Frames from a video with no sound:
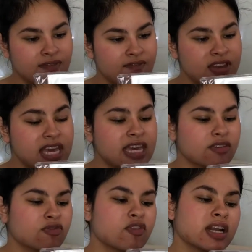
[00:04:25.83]
Vegan
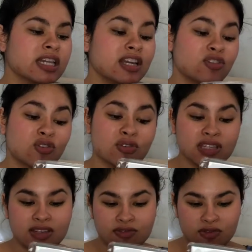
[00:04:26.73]
friendly,
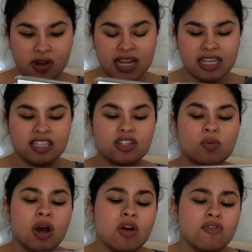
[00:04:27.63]
cruelty free. It's
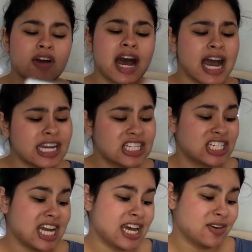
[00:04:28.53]
12
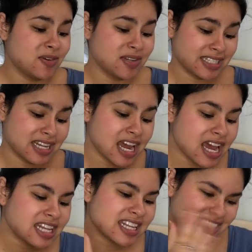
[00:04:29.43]
eyeshadows.
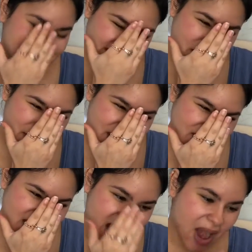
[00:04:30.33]
This is so
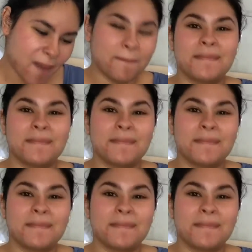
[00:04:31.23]
beautiful.